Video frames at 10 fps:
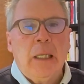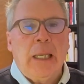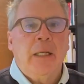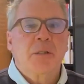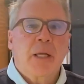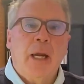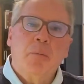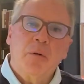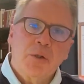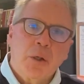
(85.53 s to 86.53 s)

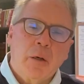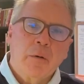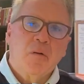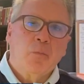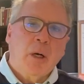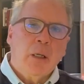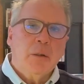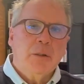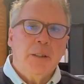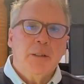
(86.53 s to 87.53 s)
landscapers start the
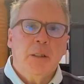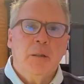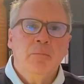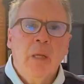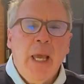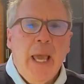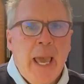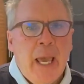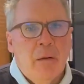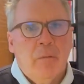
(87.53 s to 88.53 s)
sprinkler system
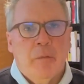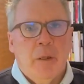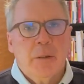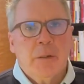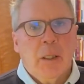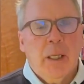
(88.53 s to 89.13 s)
and finish the